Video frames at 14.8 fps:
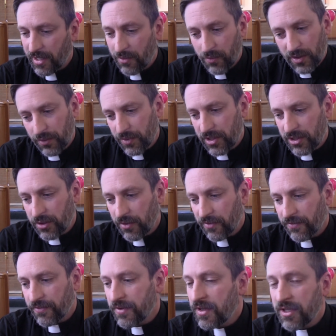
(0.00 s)
And what do we do
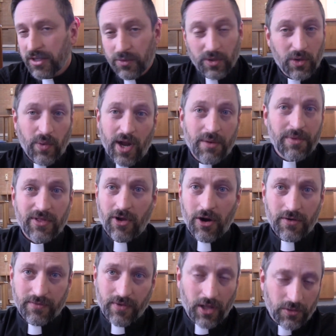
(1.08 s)
if the requirements
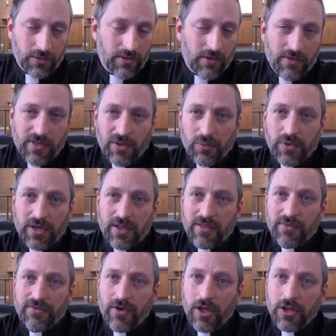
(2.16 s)
aren't followed? So someone
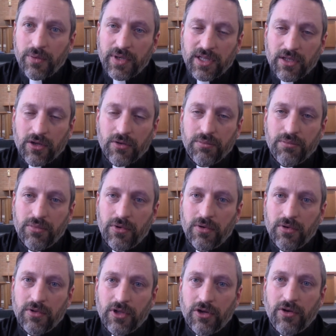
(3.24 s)
isn't following
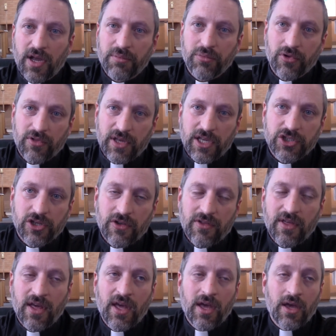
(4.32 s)
the correct procedures.